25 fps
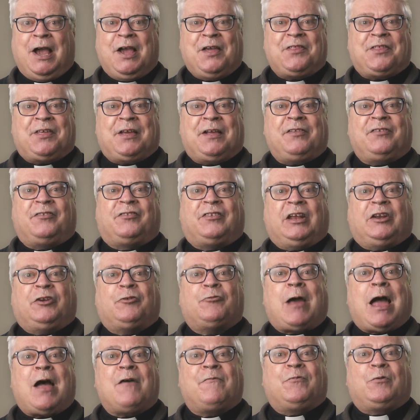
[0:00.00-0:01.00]
since they
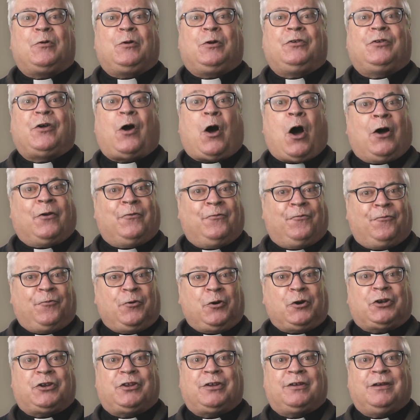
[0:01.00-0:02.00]
traveled on
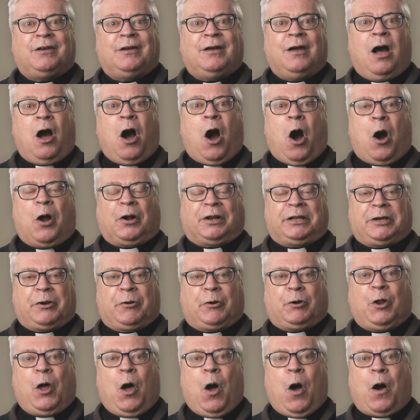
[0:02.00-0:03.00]
foot all
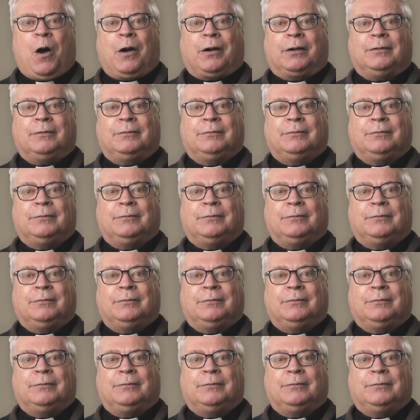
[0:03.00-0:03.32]
year long.